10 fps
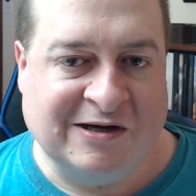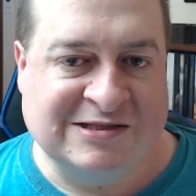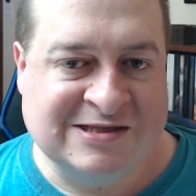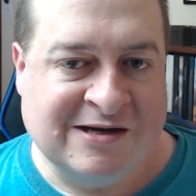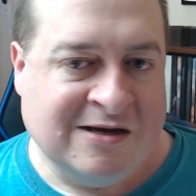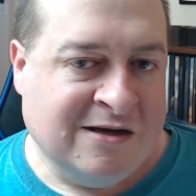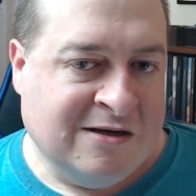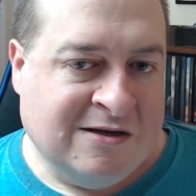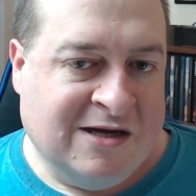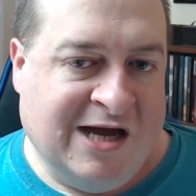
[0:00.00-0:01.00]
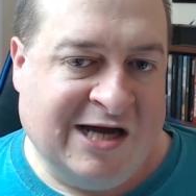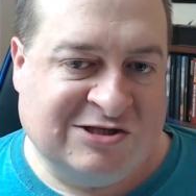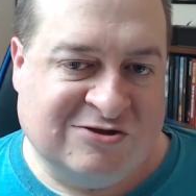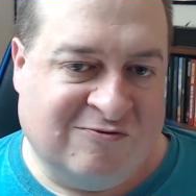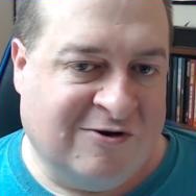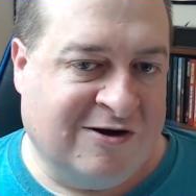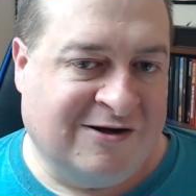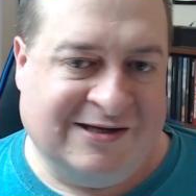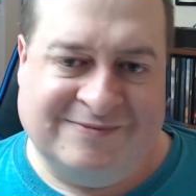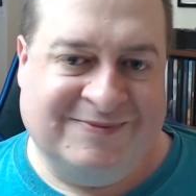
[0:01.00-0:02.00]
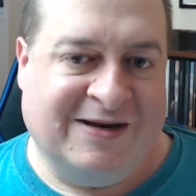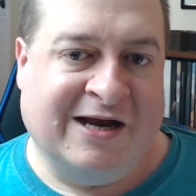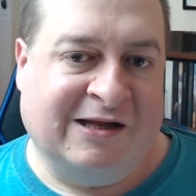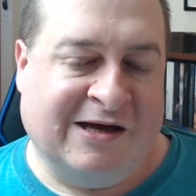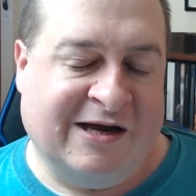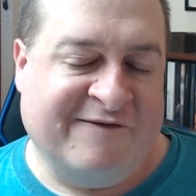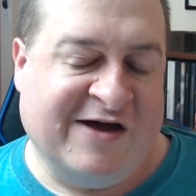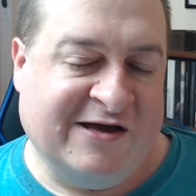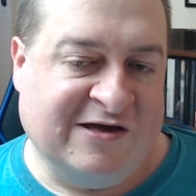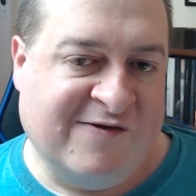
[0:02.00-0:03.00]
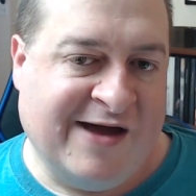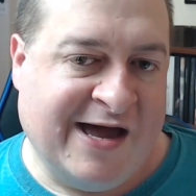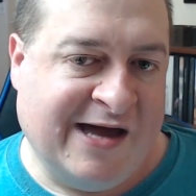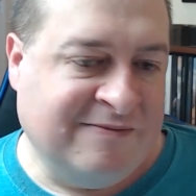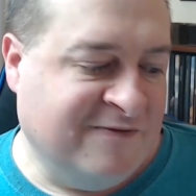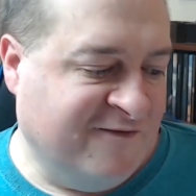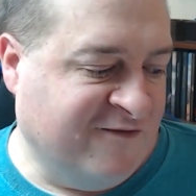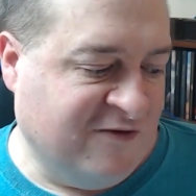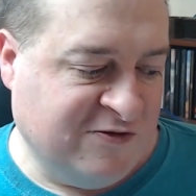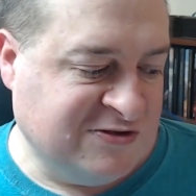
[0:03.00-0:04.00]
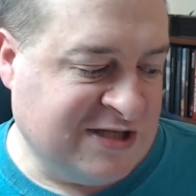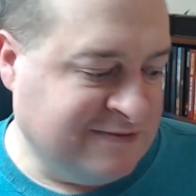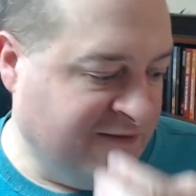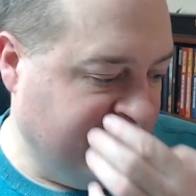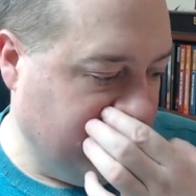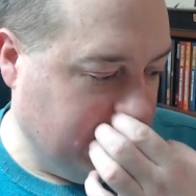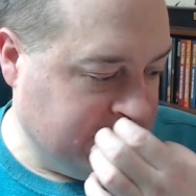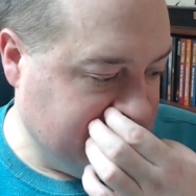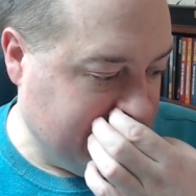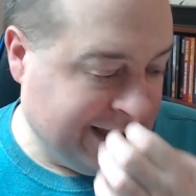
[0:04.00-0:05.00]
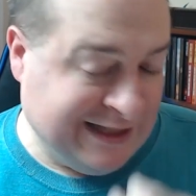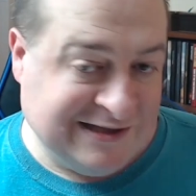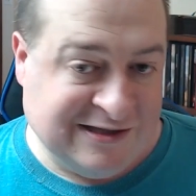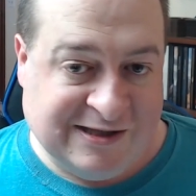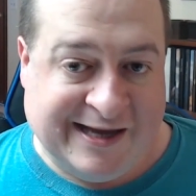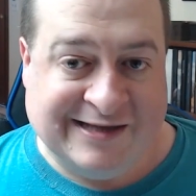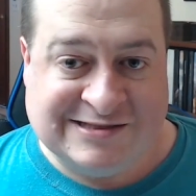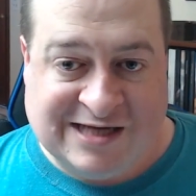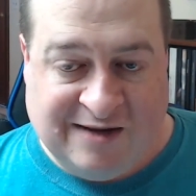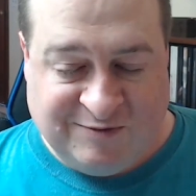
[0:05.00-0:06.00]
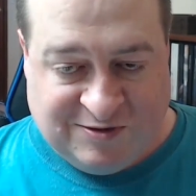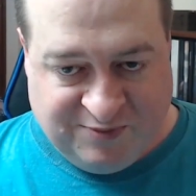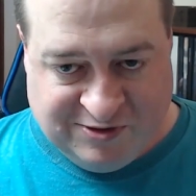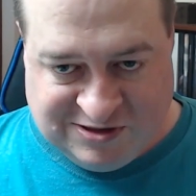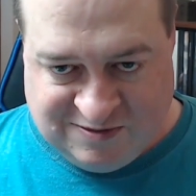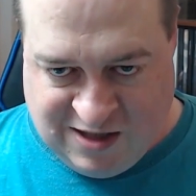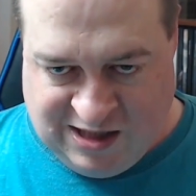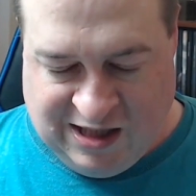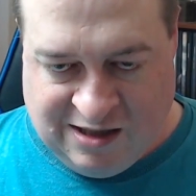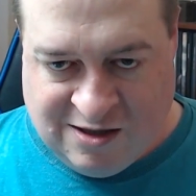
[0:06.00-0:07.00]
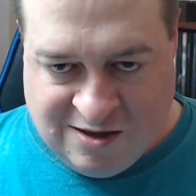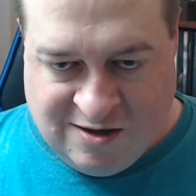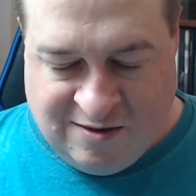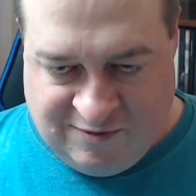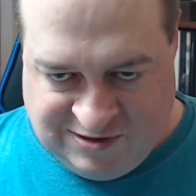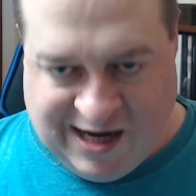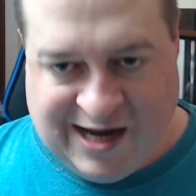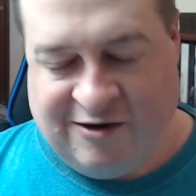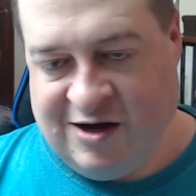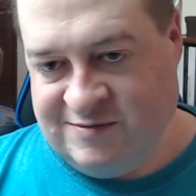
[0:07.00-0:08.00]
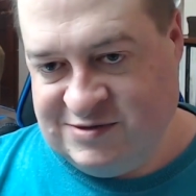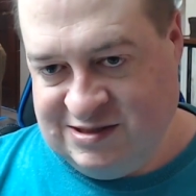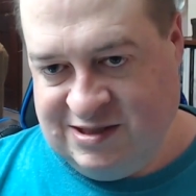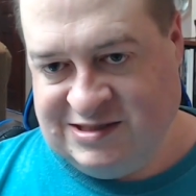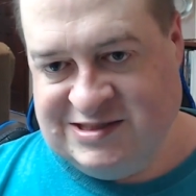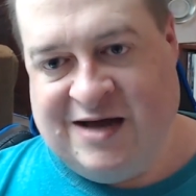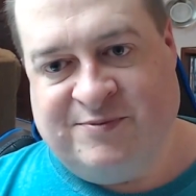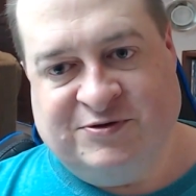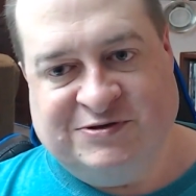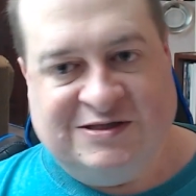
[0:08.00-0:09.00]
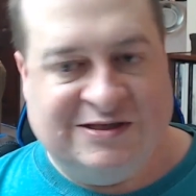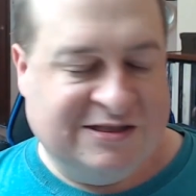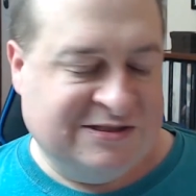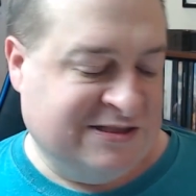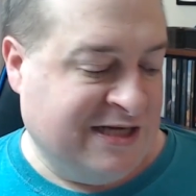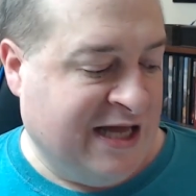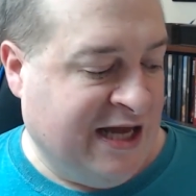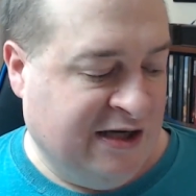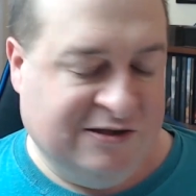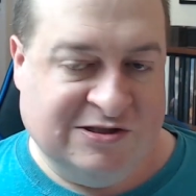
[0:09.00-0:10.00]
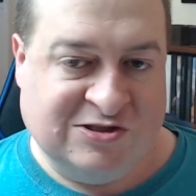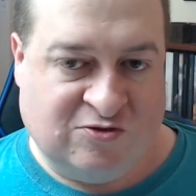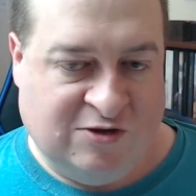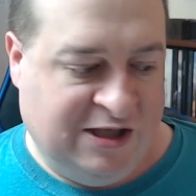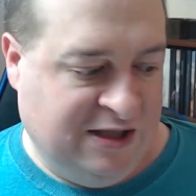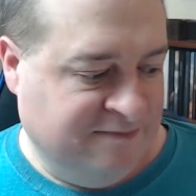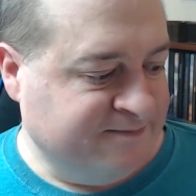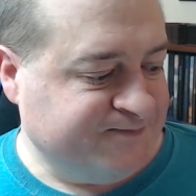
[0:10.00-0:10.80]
It's extra work and not a lot of value add for those types of videos, and I need the landscape to put as many diagrams and examples and things as I can on the screen.